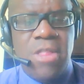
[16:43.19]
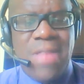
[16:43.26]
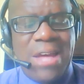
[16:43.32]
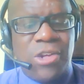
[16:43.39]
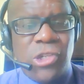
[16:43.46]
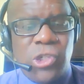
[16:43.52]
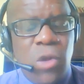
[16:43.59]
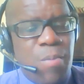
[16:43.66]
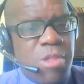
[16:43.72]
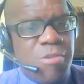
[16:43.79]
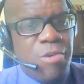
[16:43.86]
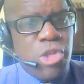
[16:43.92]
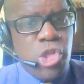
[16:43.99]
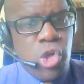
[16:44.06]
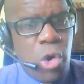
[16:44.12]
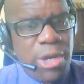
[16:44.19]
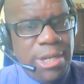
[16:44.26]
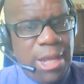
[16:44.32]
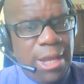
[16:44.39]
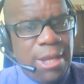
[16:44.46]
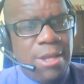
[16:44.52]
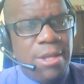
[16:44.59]
Thank you so much for
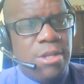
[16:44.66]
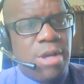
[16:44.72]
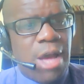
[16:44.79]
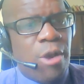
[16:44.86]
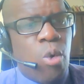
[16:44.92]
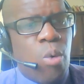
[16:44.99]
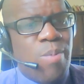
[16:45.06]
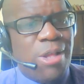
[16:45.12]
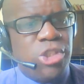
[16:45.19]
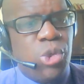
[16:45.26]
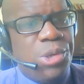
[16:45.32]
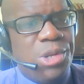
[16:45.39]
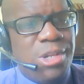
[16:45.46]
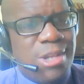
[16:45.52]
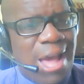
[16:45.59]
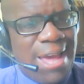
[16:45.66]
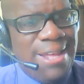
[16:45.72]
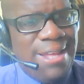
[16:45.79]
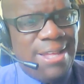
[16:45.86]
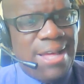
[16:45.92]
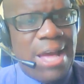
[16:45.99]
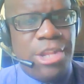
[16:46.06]
joining. I hope that you would
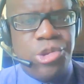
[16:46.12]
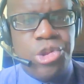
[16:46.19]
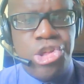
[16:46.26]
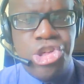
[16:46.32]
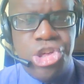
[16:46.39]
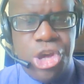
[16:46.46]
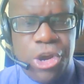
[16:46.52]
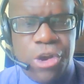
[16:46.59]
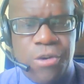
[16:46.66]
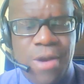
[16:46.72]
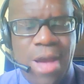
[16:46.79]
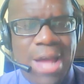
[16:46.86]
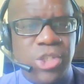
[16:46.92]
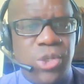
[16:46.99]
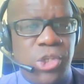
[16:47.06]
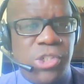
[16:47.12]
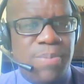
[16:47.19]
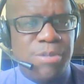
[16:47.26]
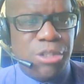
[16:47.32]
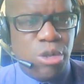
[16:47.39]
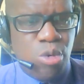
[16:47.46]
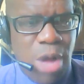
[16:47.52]
like and will share and will
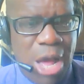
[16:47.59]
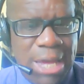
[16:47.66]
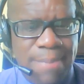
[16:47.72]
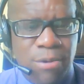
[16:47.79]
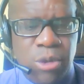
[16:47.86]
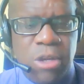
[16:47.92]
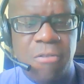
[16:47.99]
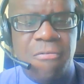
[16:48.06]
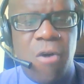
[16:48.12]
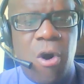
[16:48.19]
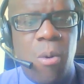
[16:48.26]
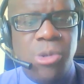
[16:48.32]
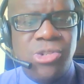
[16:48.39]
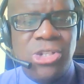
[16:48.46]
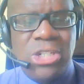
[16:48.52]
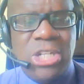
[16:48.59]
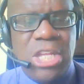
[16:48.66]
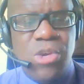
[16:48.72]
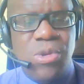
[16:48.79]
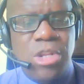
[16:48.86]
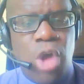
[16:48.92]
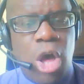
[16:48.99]
subscribe. Looking forward to
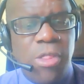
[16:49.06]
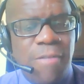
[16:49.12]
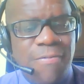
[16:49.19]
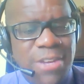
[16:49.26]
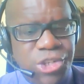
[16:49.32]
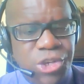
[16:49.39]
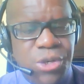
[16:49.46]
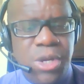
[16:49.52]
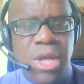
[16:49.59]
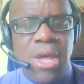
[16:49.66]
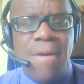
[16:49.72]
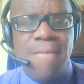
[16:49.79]
seeing you in another video.